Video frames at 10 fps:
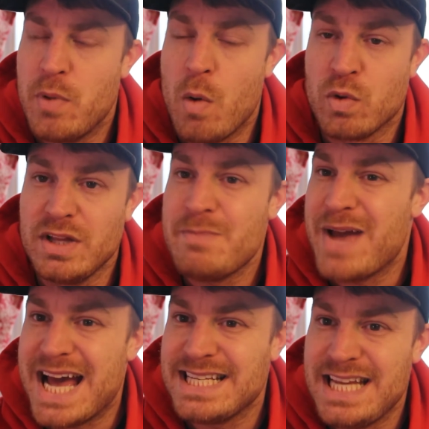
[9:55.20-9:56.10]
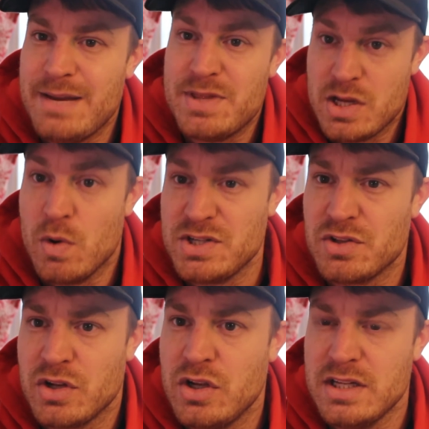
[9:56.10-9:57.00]
a really bad team and then going
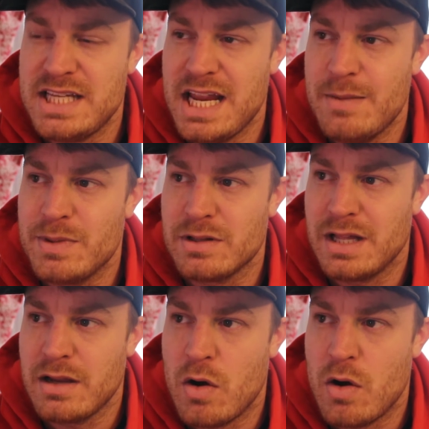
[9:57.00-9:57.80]
to the good team and they're like,